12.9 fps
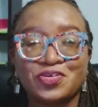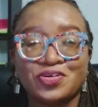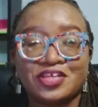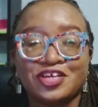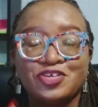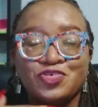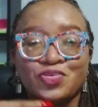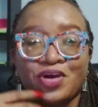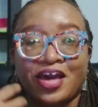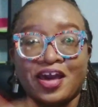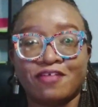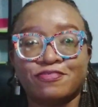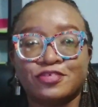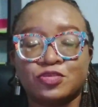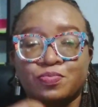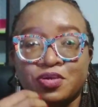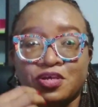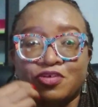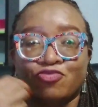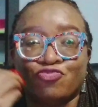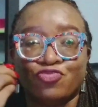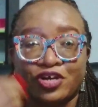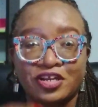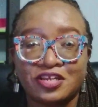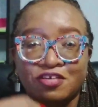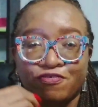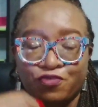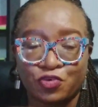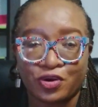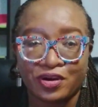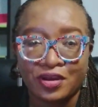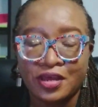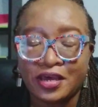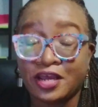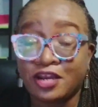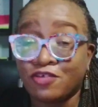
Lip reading: that you have to be ready for.